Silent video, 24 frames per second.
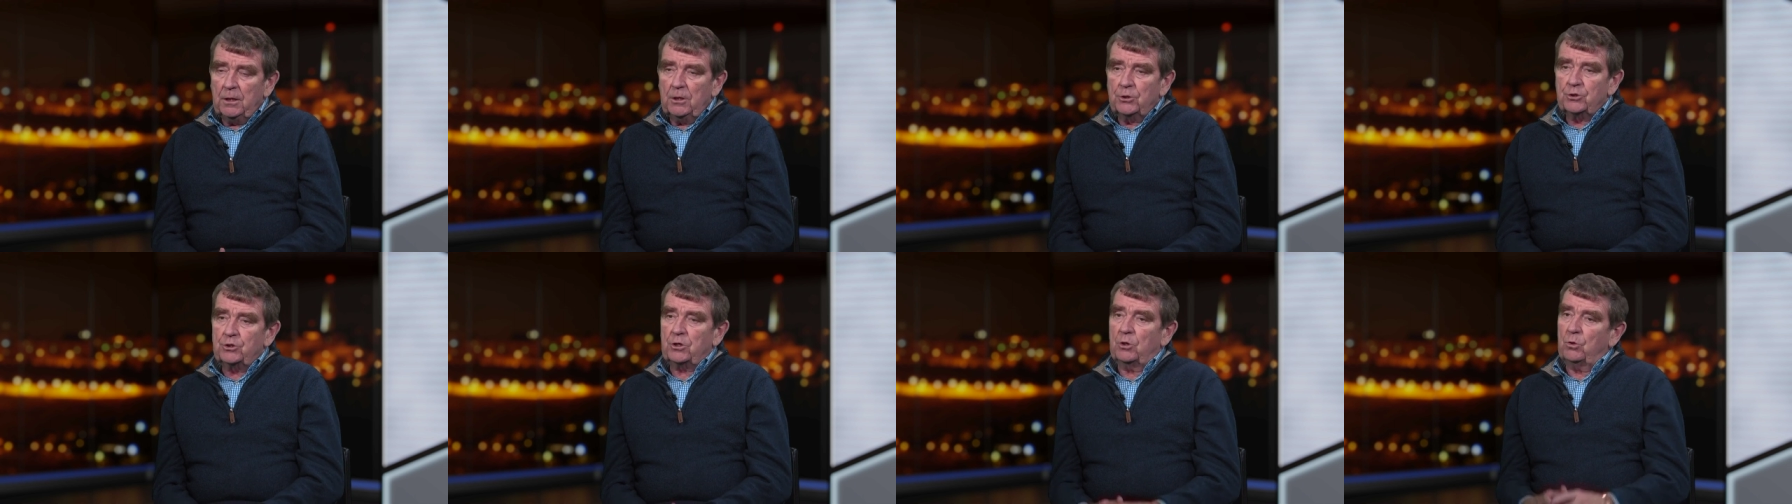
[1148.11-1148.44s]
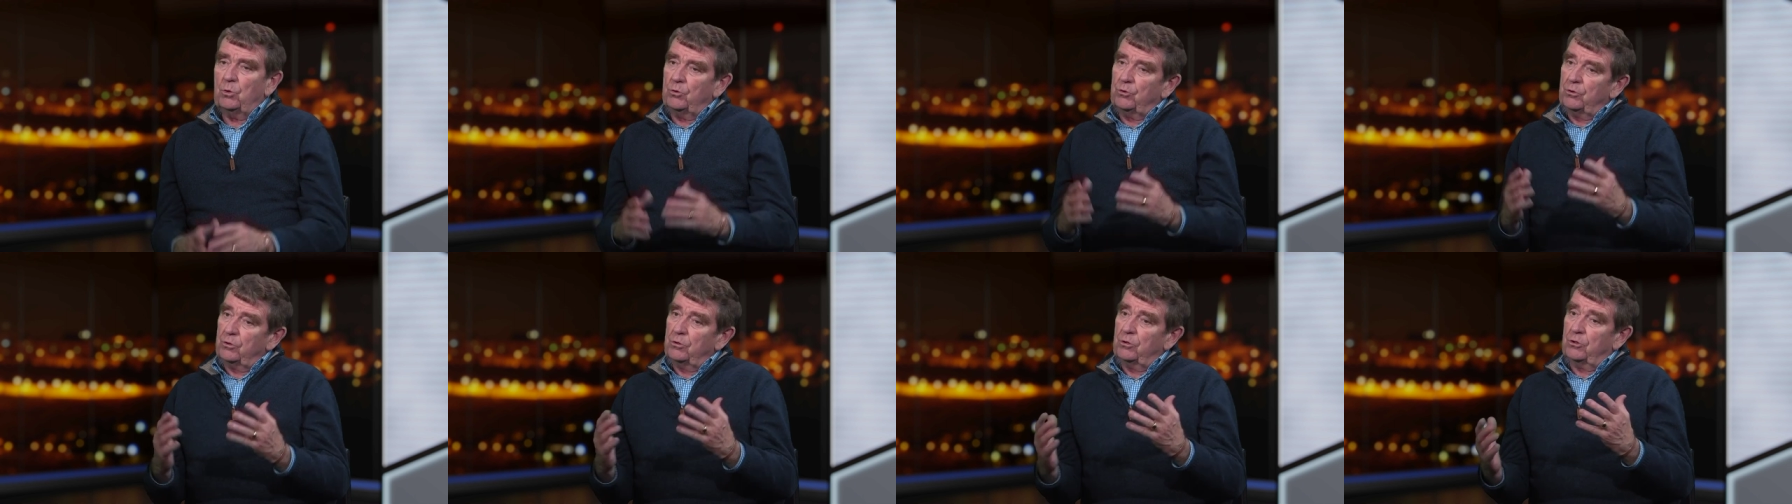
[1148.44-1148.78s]

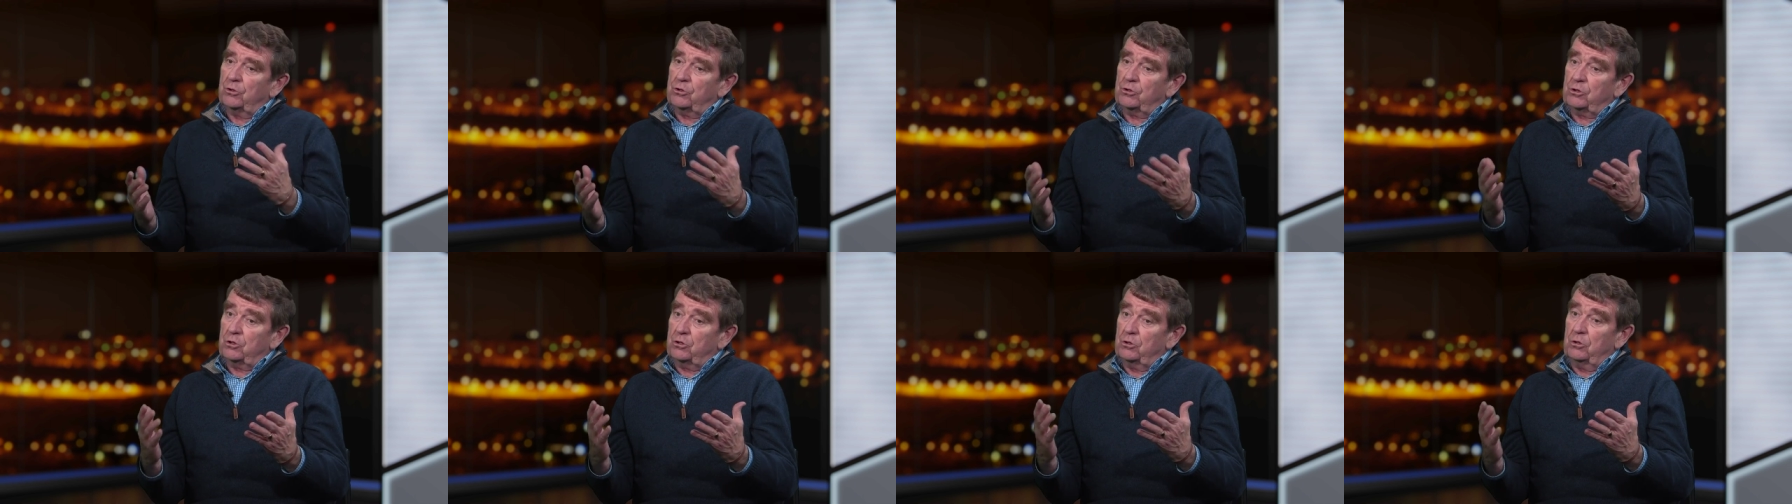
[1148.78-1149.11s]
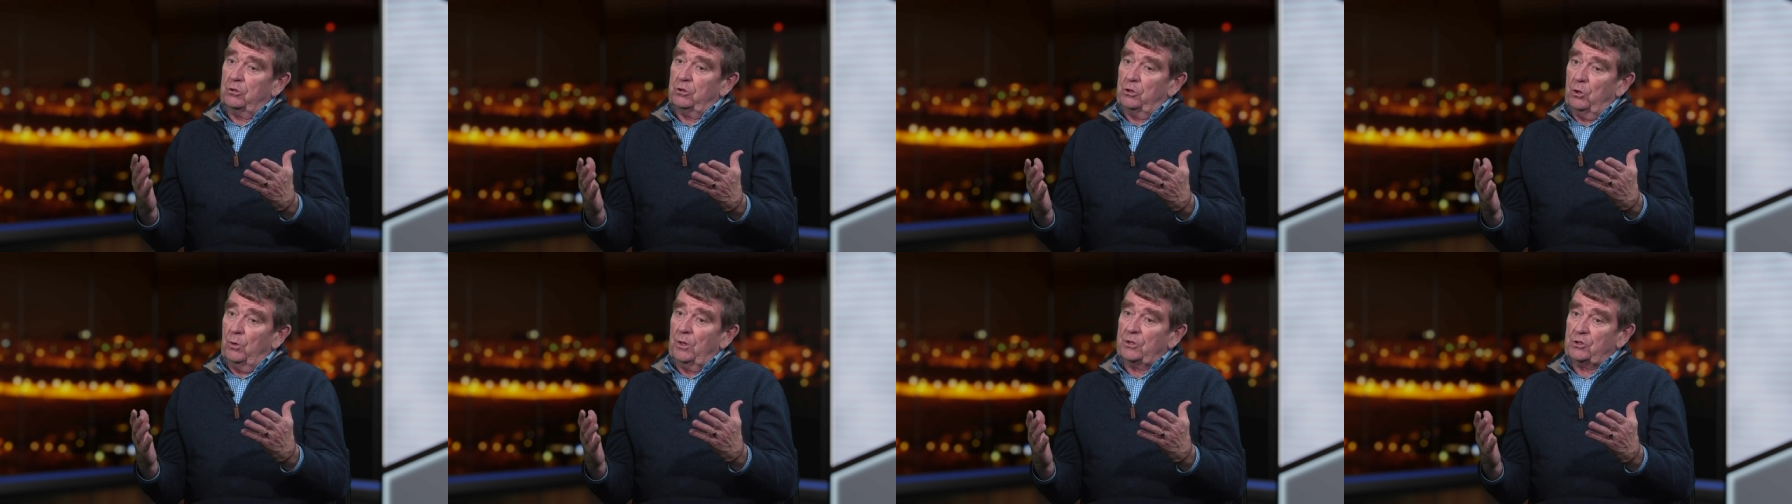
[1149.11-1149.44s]
So the
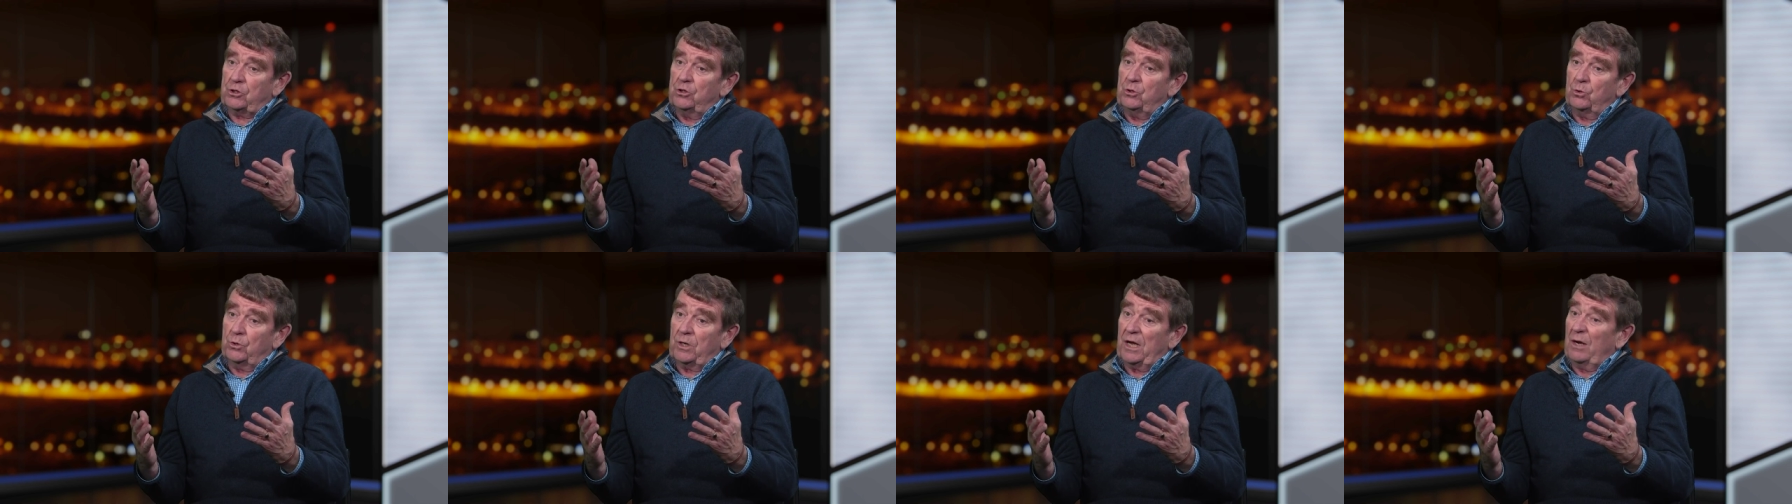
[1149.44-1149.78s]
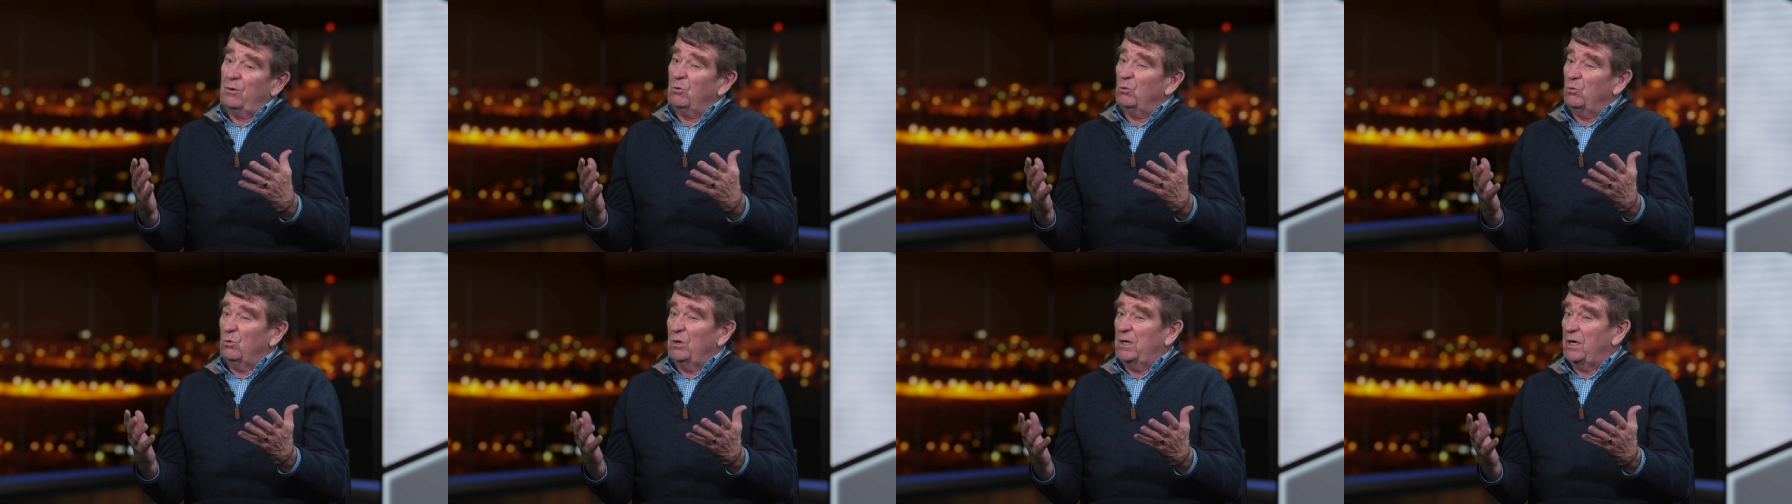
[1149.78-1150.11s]
US and UK
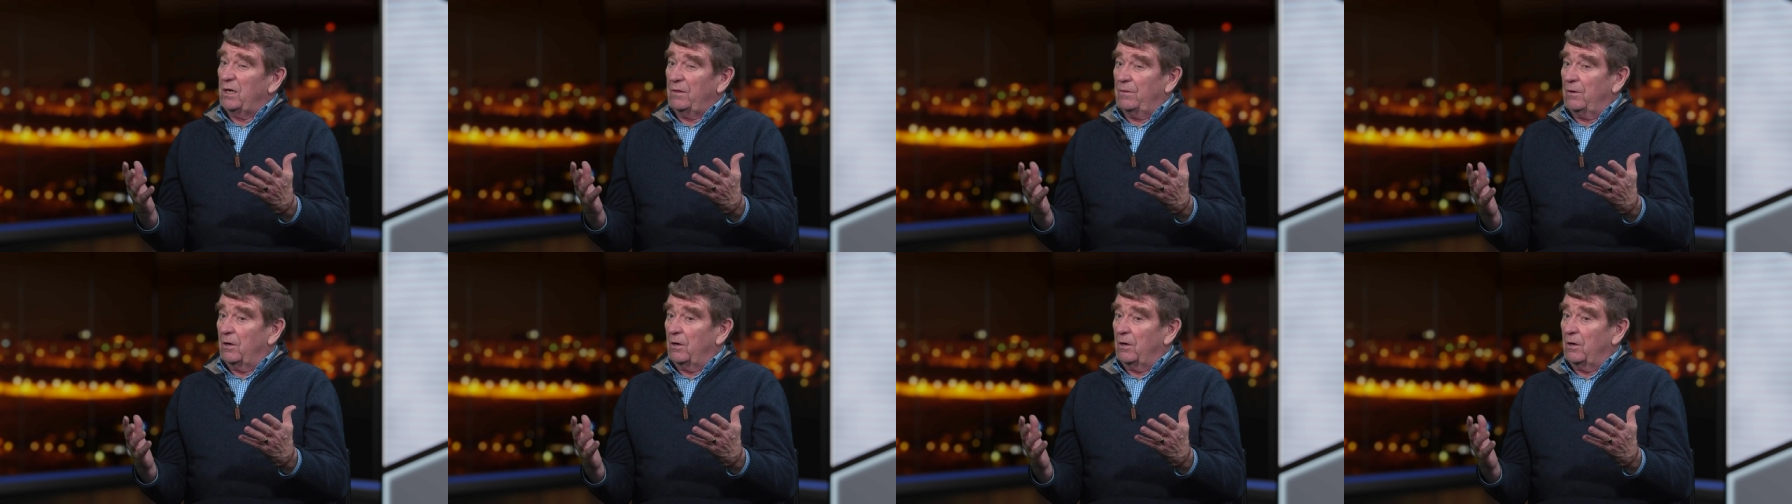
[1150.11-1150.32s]
were really